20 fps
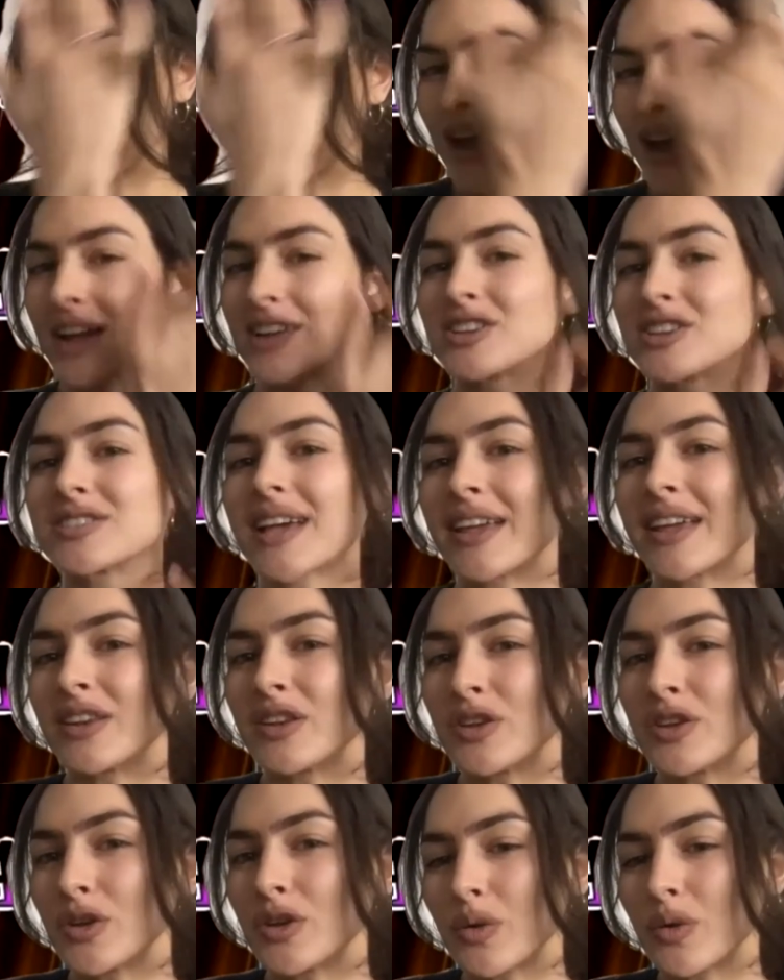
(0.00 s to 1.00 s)
I
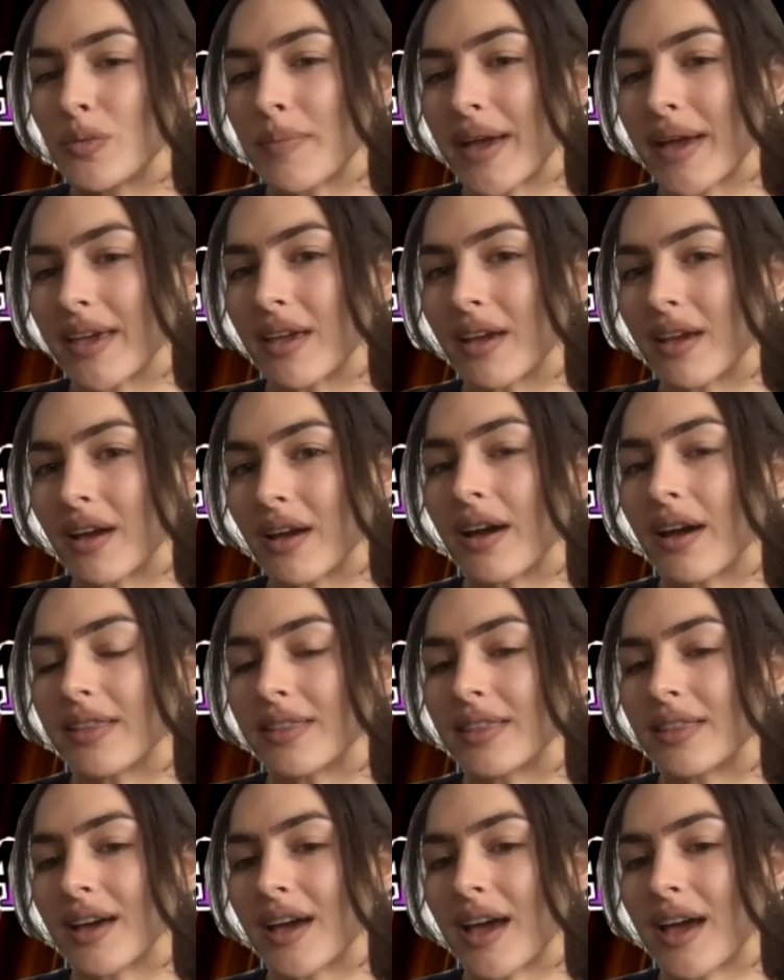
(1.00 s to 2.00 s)
knew in my gut
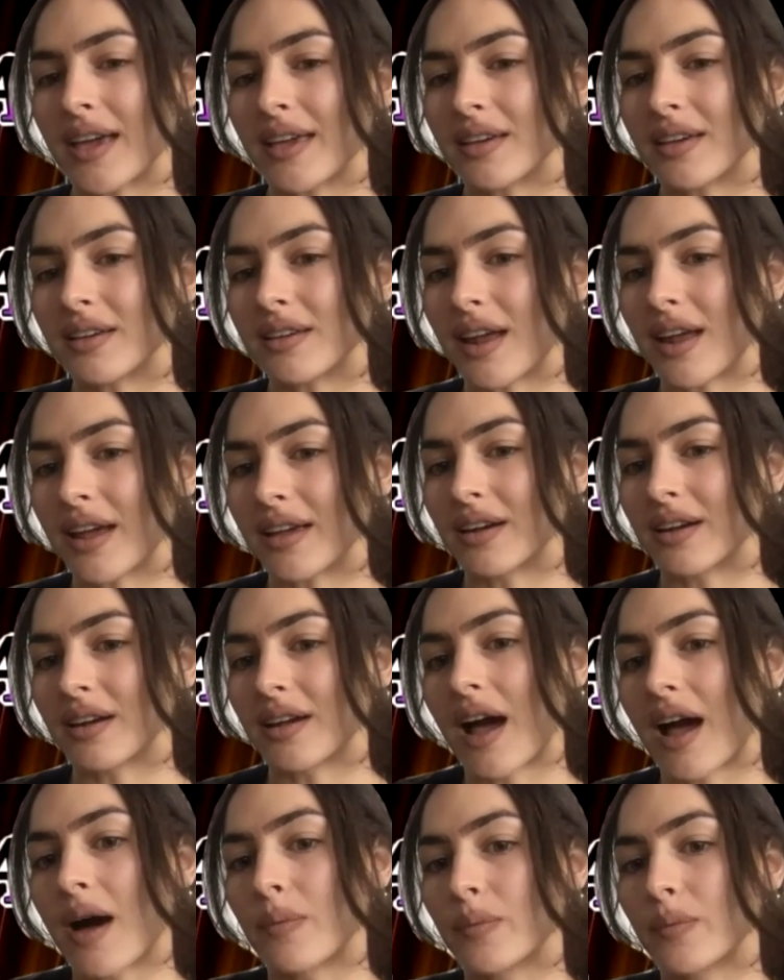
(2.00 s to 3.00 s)
that I could
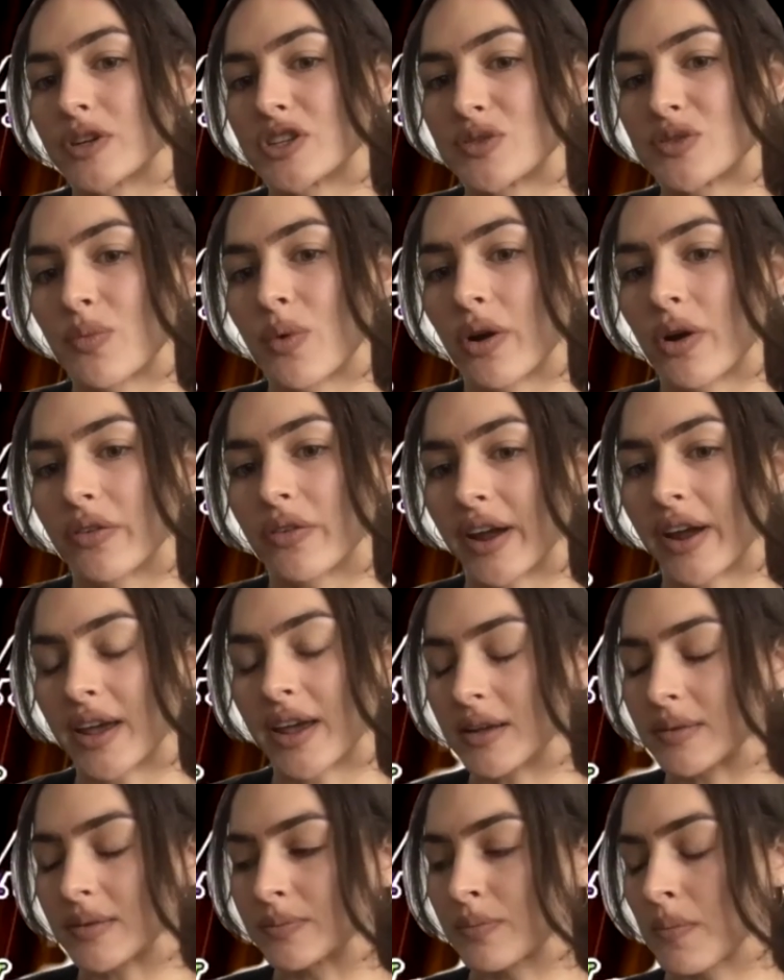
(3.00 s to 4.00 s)
accomplish more,
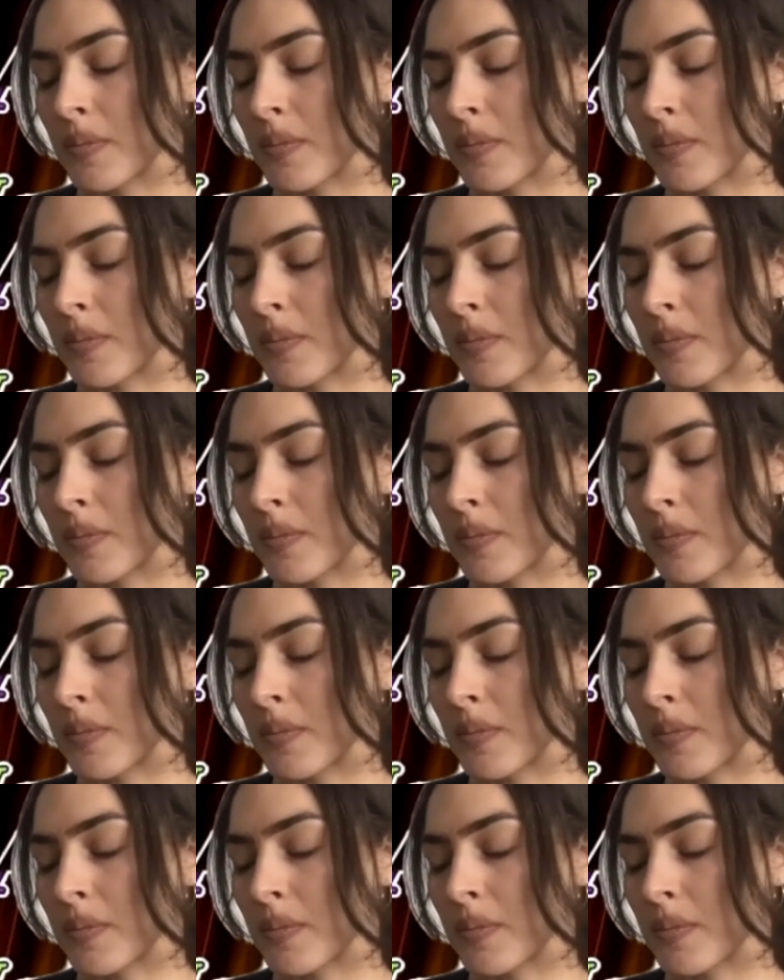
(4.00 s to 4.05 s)
right?